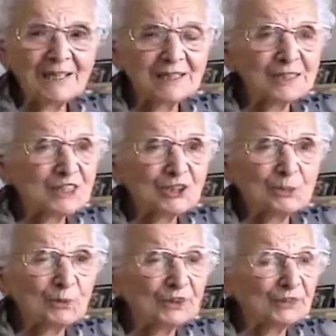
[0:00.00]
I had
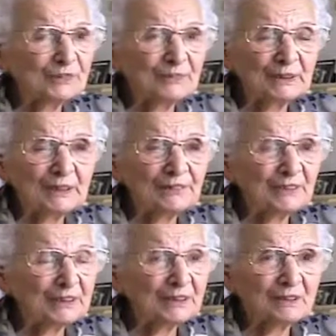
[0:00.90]
such a wonderful
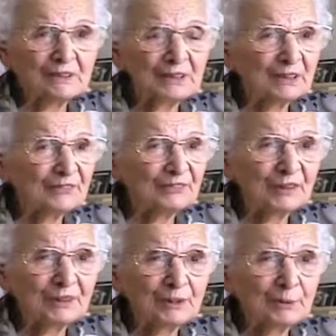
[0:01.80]
life, I didn't think I'd
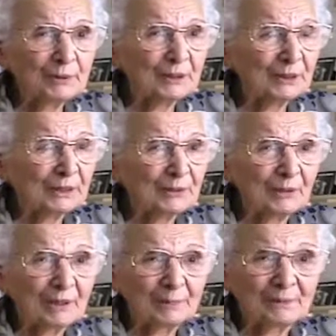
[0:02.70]
find anybody
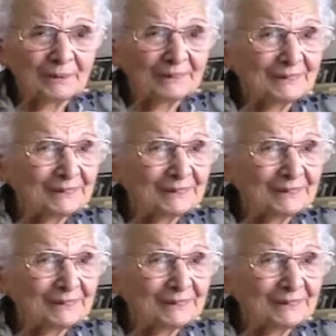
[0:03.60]
like Grandpa.